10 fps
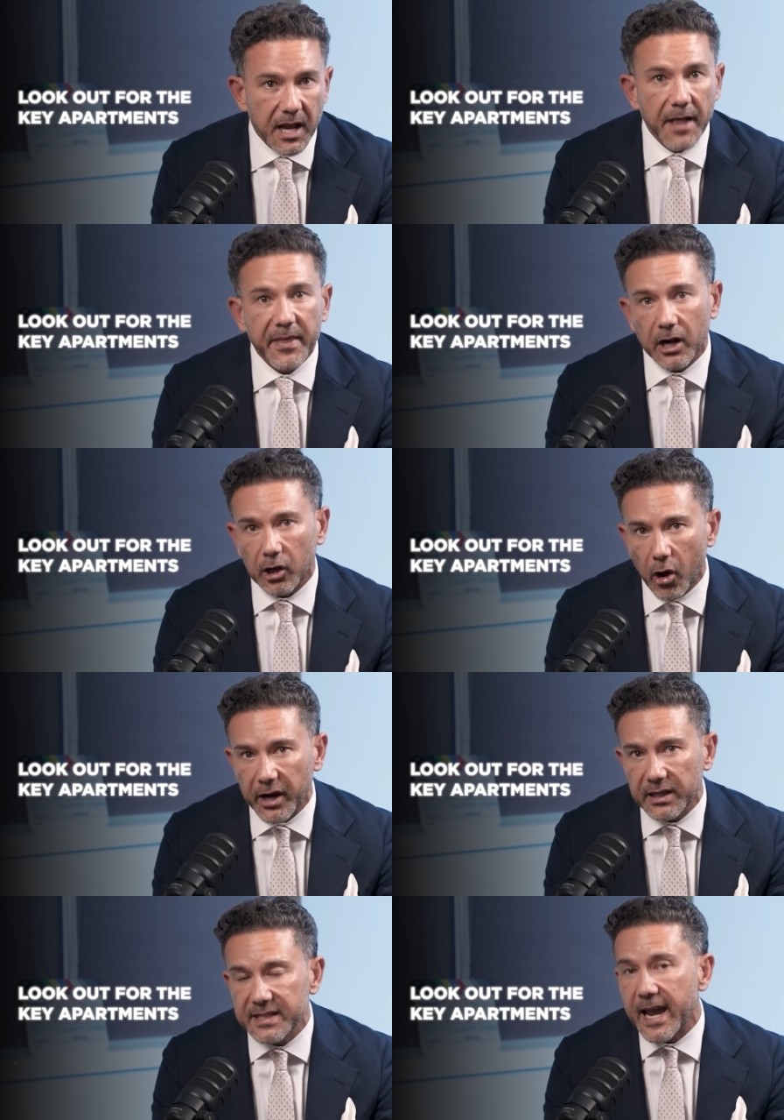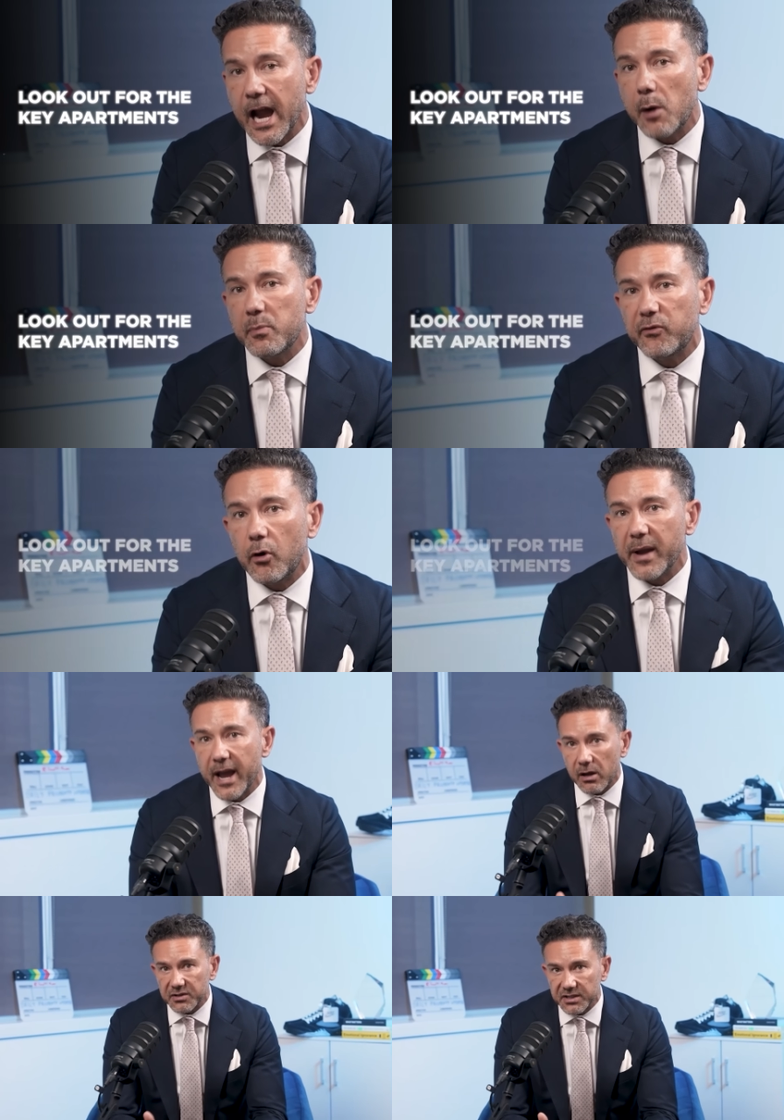that are likely to outperform
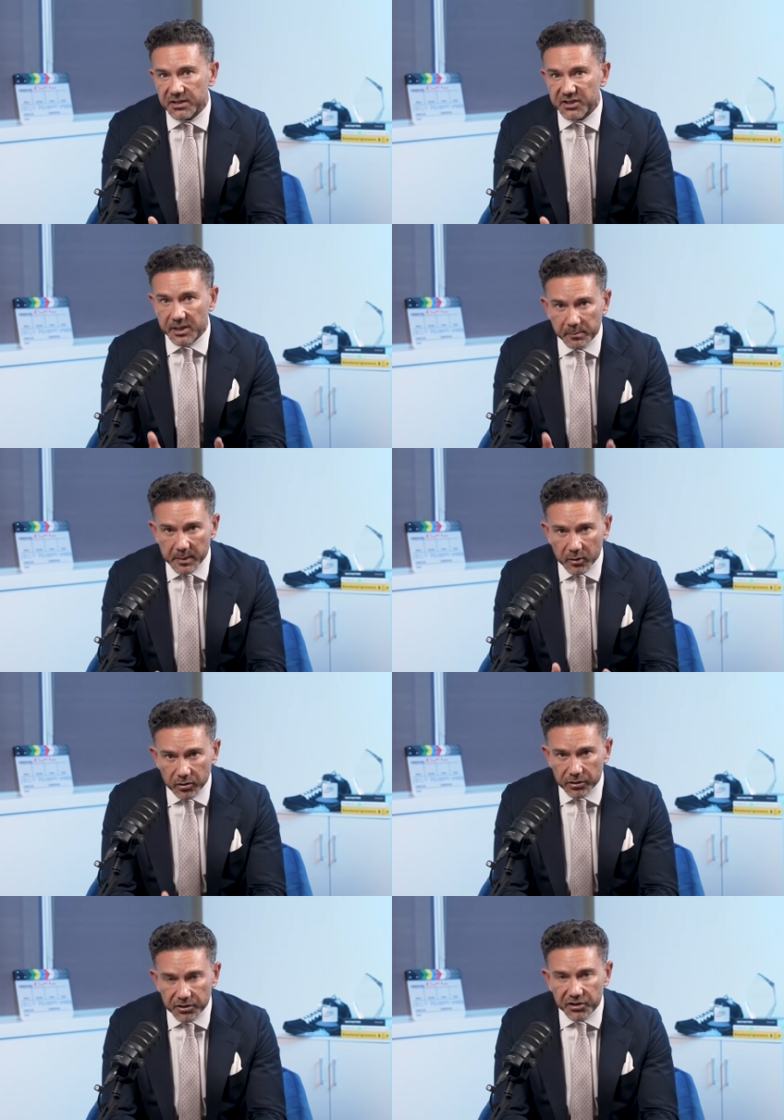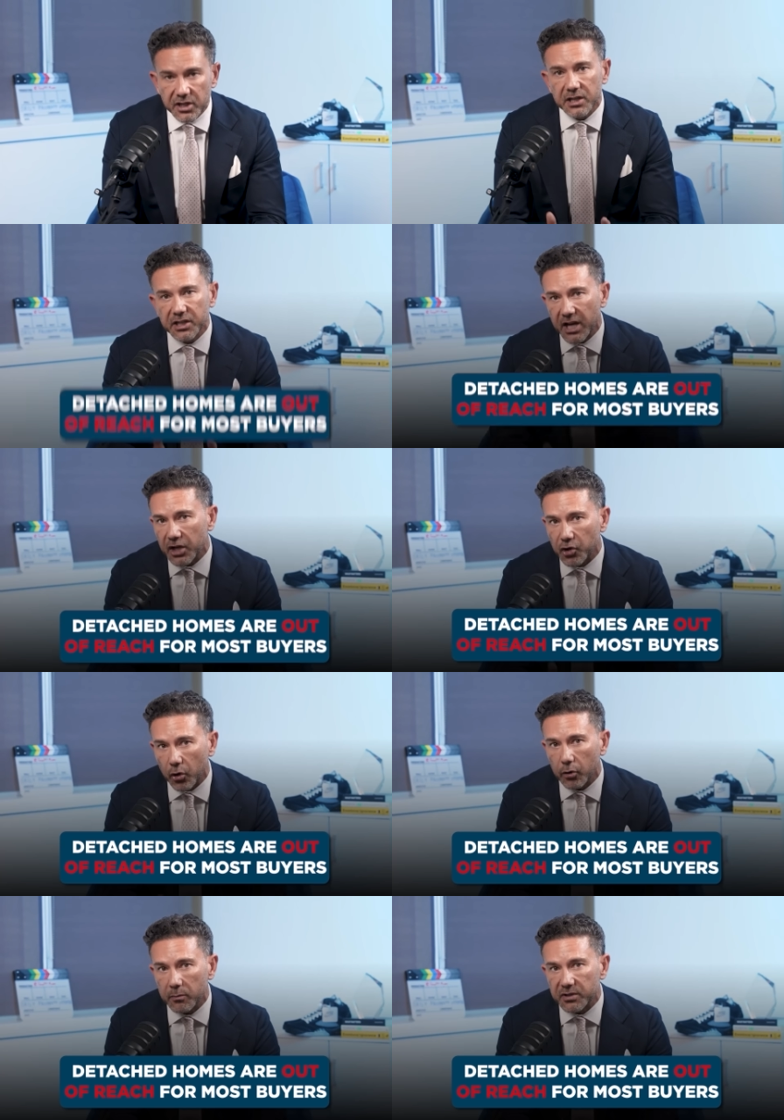houses simply because detached
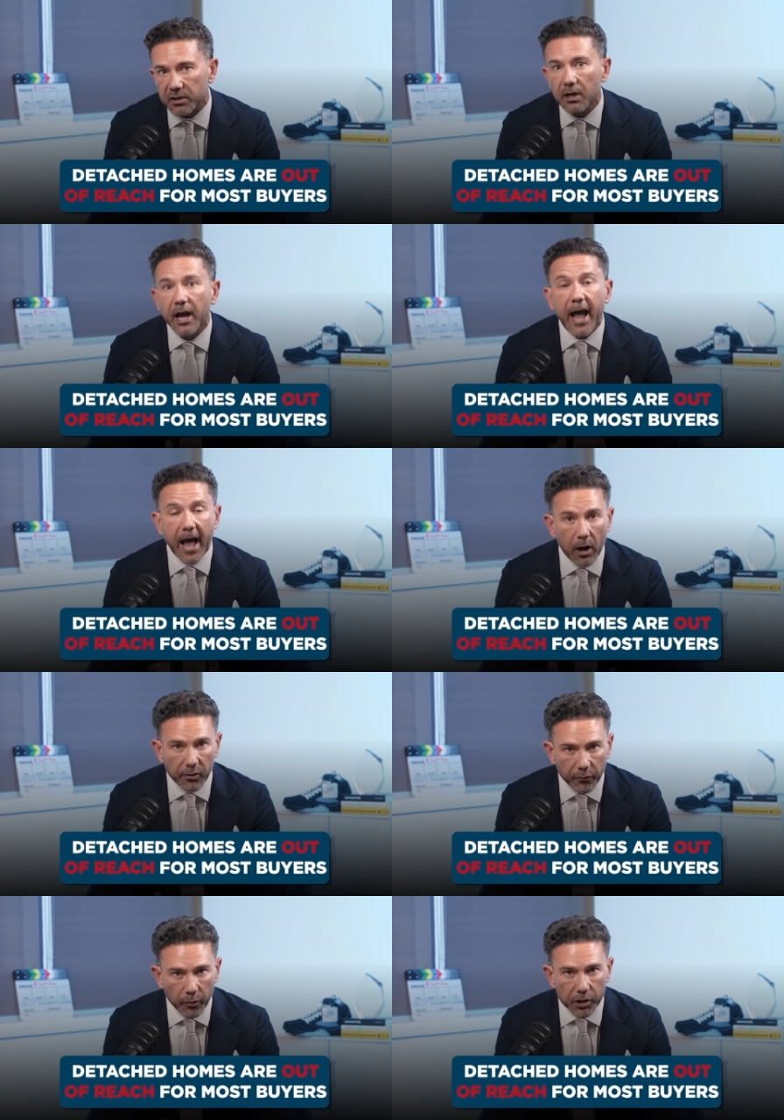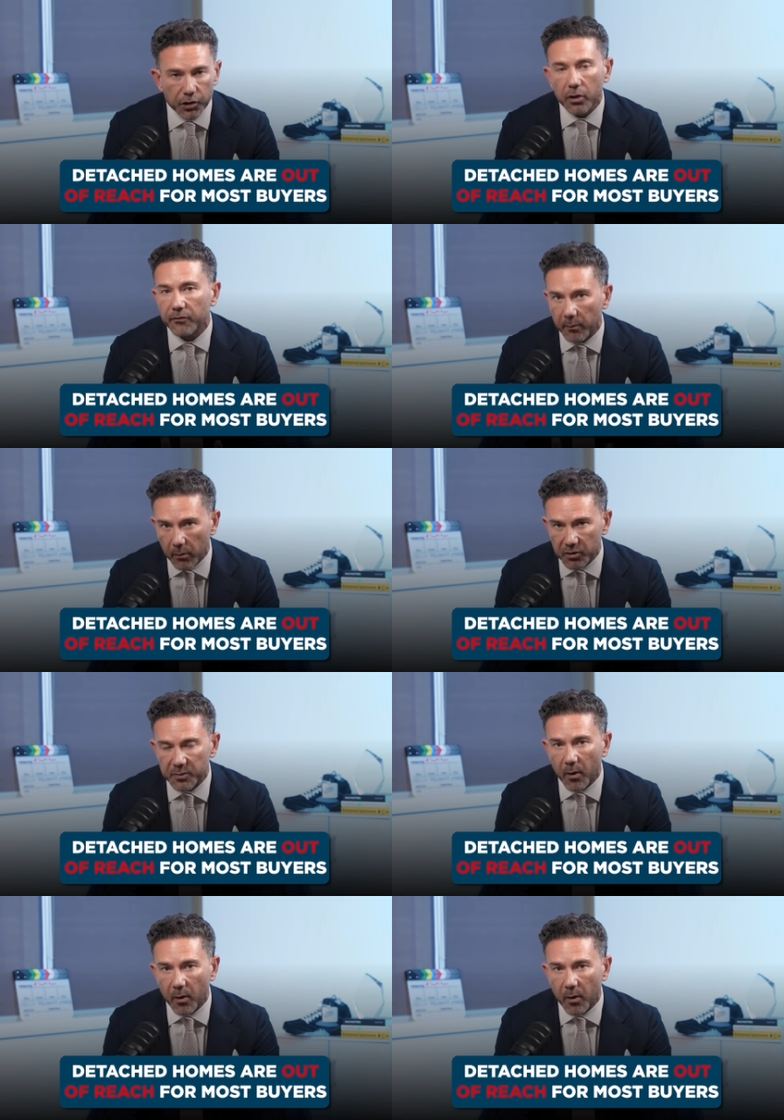homes are out of reach for most